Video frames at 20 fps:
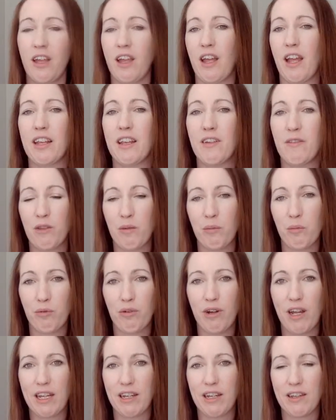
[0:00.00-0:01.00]
and give them
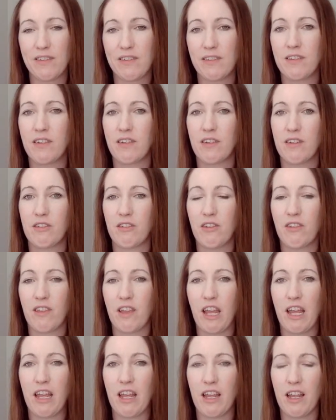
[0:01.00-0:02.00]
breaks so that
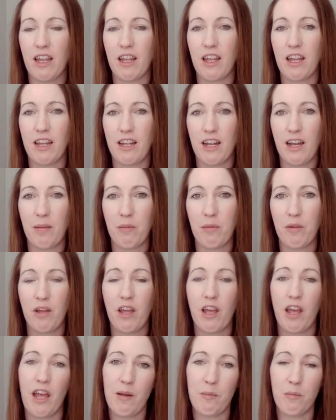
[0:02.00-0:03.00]
they can get up
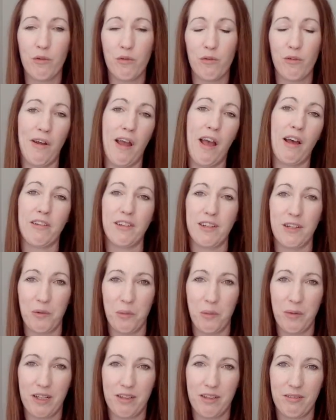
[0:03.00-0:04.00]
and move around a little
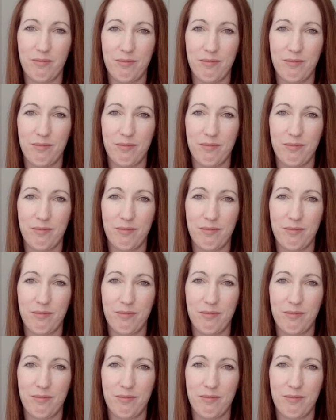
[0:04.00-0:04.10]
bit.